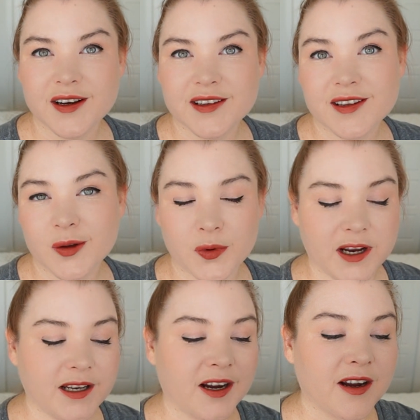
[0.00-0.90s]
sorry, it's a little
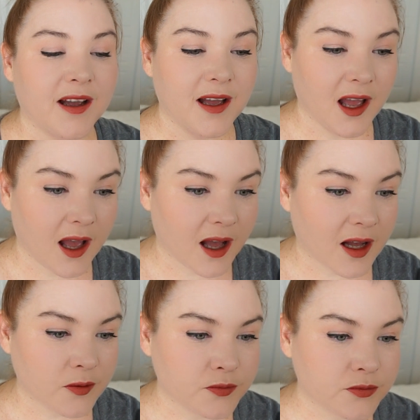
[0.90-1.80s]
bright in here.
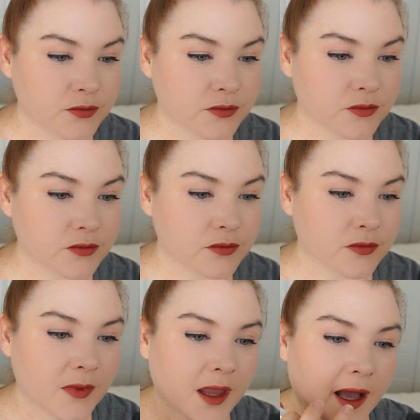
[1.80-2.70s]
Um,
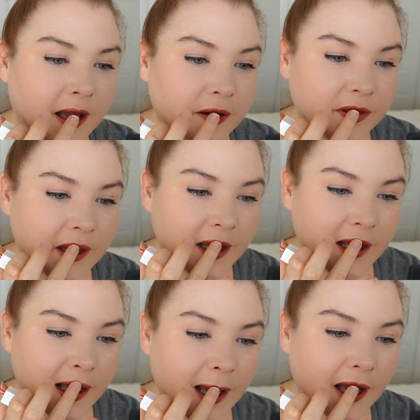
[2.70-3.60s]
I have
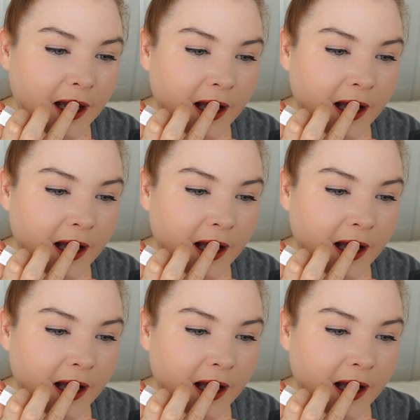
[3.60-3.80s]
the